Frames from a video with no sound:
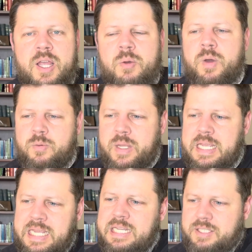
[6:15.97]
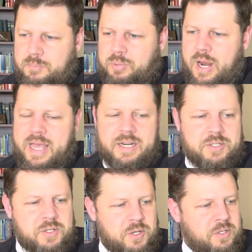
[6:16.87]
When we eat bread,
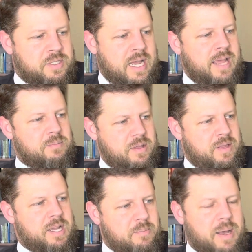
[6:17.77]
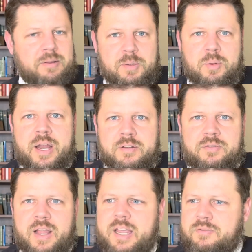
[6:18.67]
it's a good time to think about the bread of
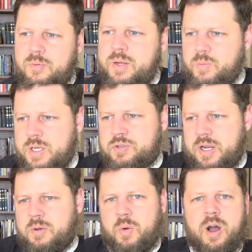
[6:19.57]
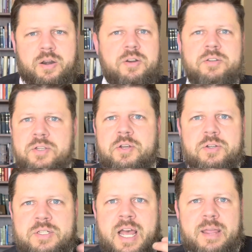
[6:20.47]
life. When we drink water, it's a
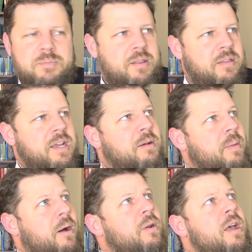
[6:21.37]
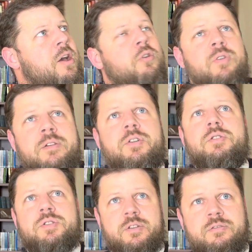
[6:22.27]
good time to think about
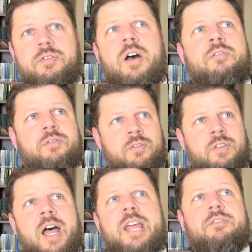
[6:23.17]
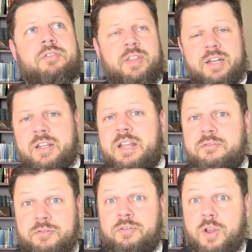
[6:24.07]
rivers of, of life that, that
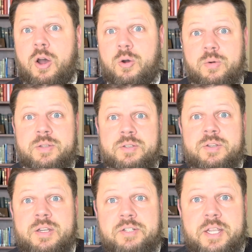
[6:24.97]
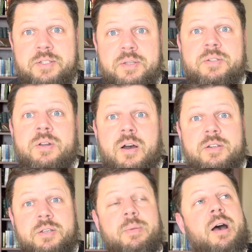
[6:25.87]
flow, as Jesus
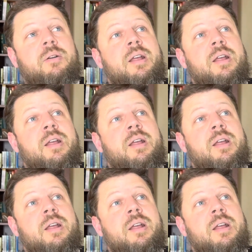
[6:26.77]
talks about.